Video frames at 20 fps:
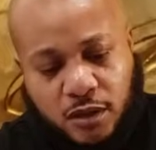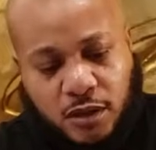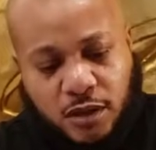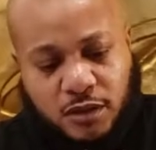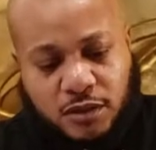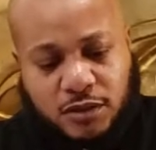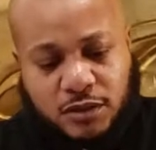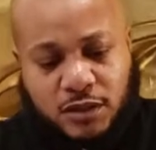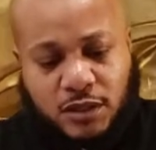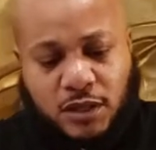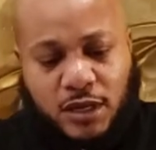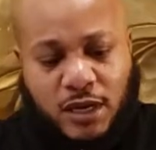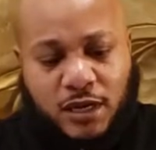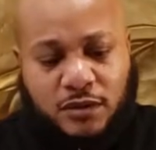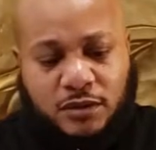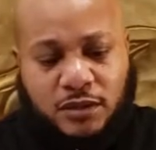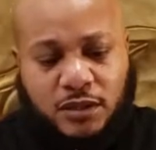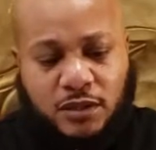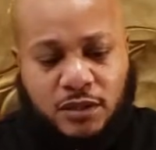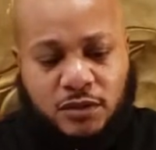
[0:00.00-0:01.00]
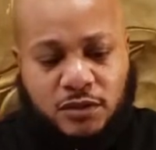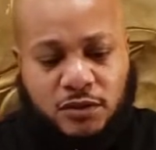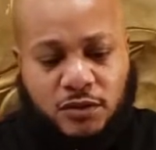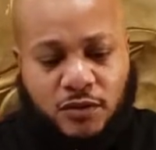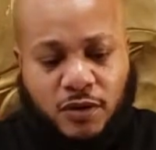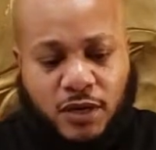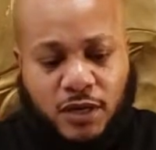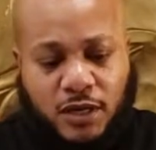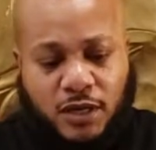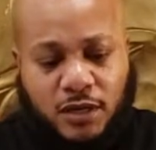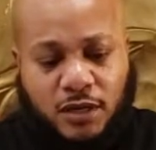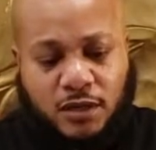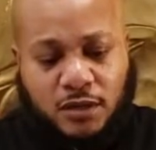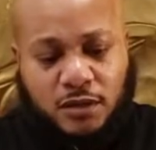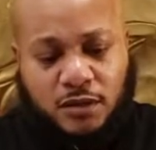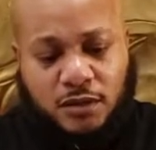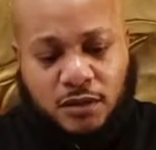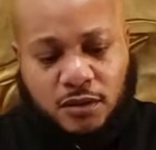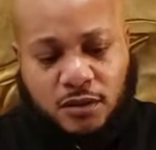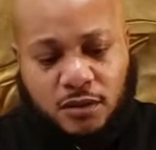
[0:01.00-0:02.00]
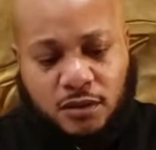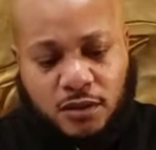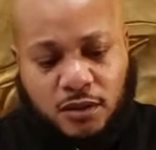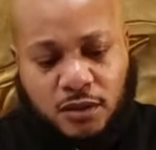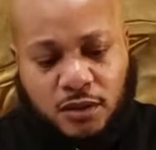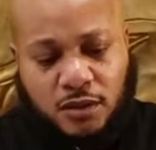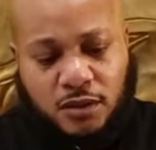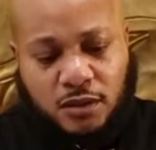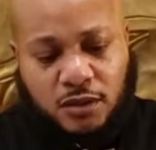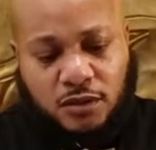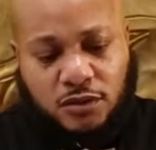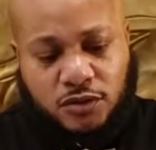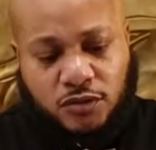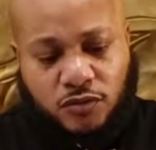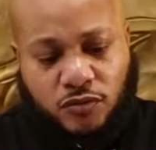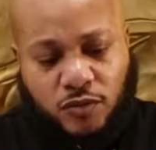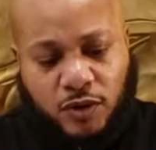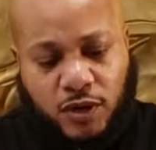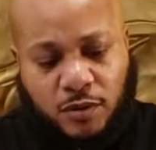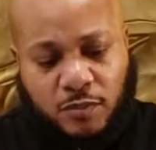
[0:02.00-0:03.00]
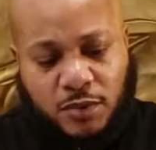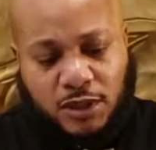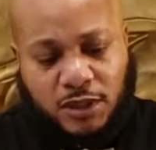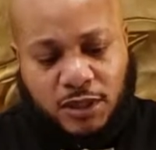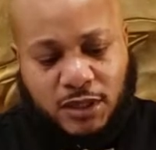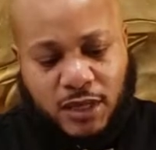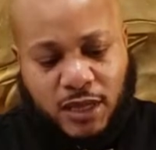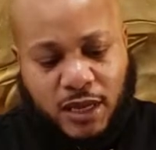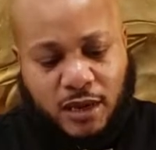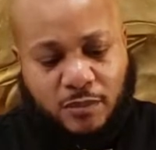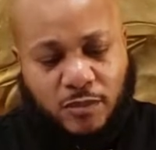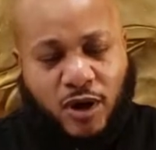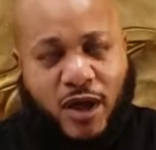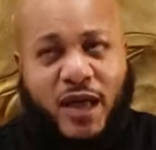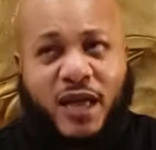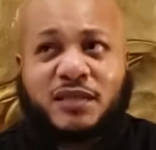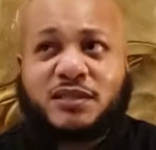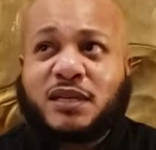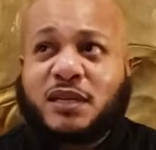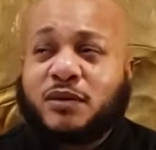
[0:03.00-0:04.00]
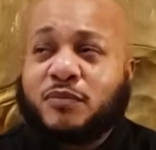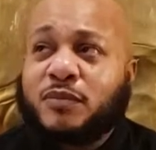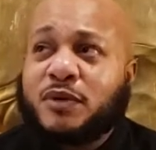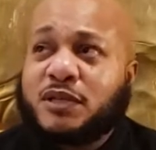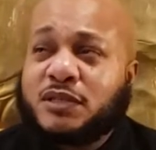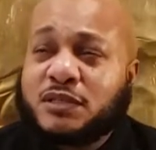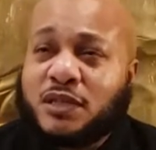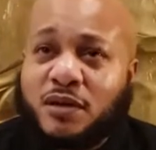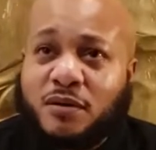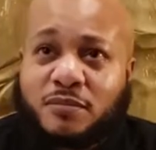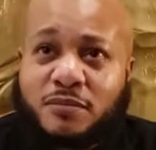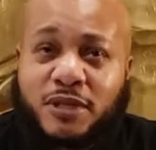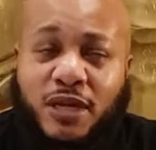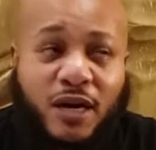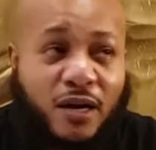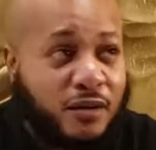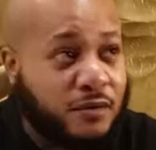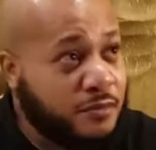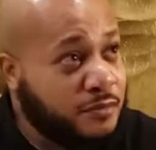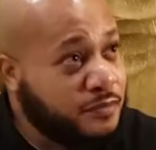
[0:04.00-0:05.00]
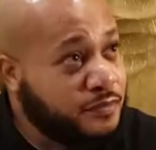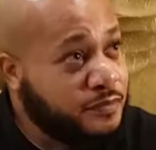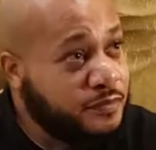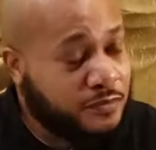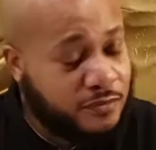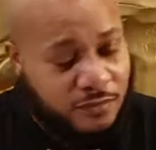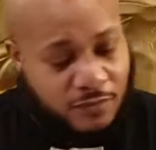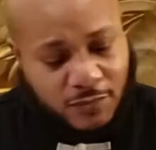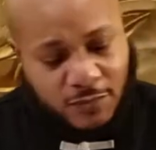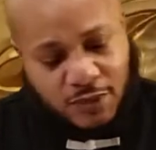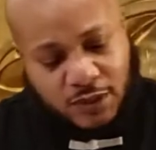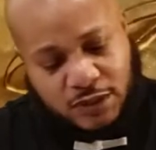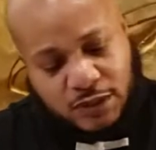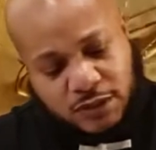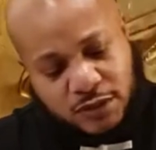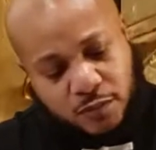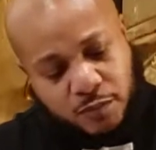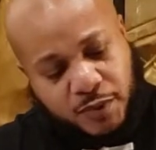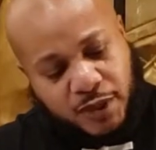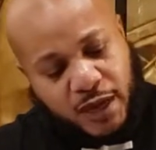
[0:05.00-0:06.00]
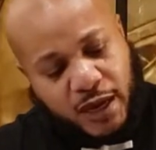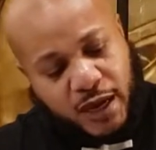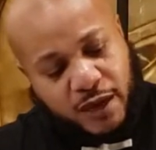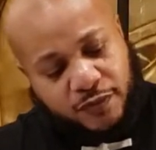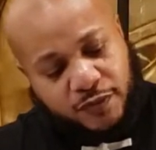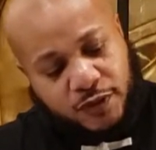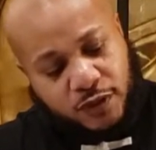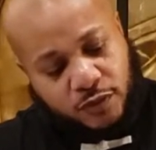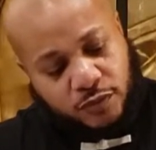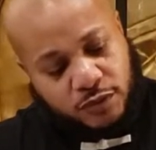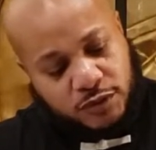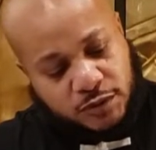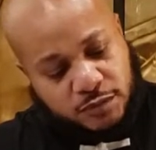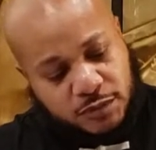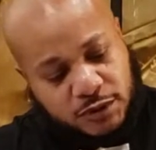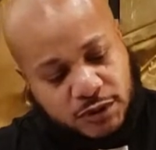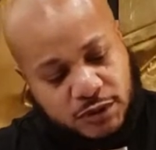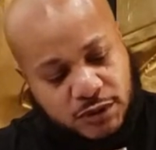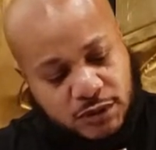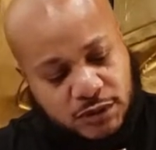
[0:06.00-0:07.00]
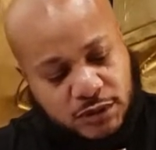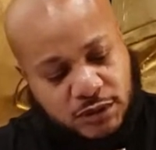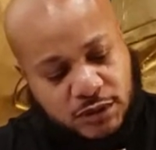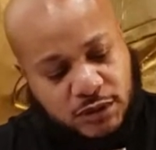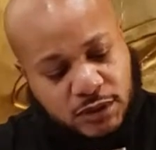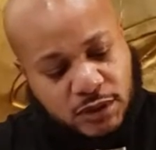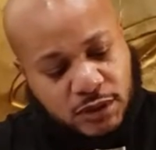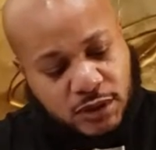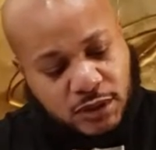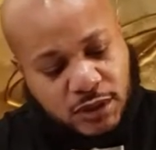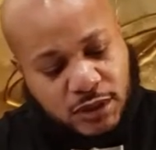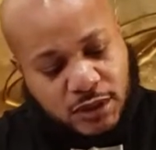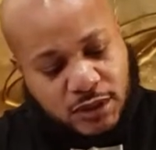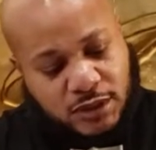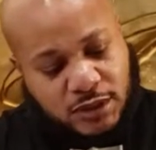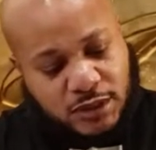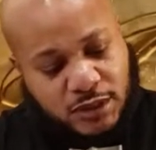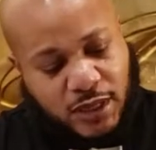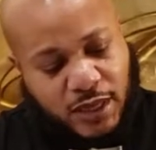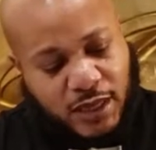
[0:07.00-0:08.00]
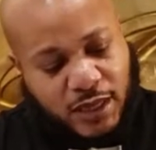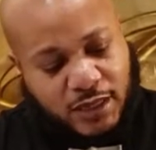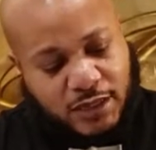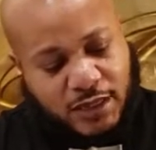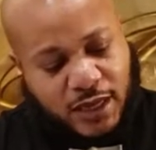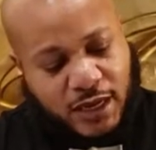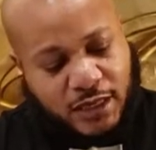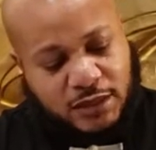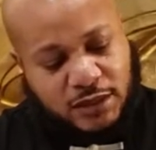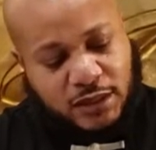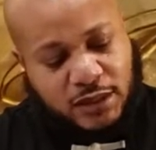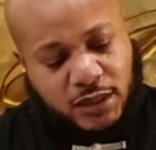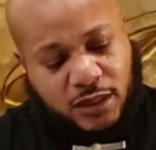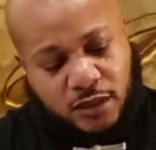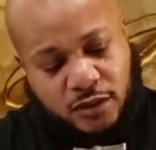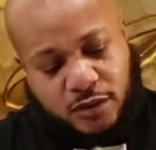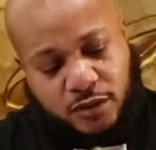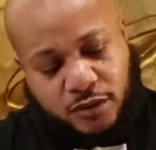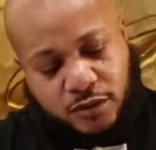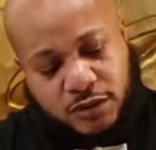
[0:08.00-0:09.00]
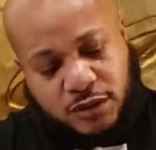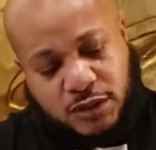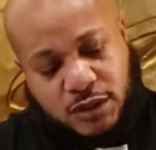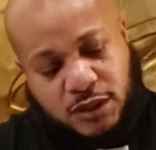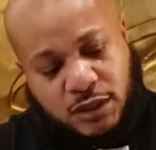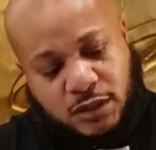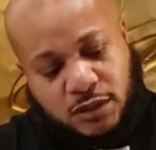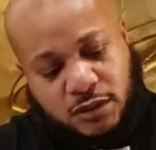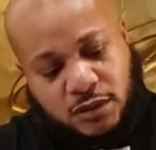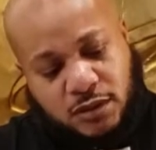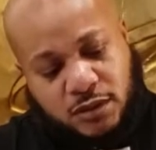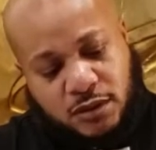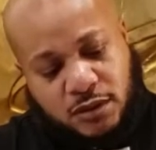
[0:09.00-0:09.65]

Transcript: y'all still out there trying to scramble and dabble? Actually, when this comes out, this will be after Christmas. Today is actually the 13th.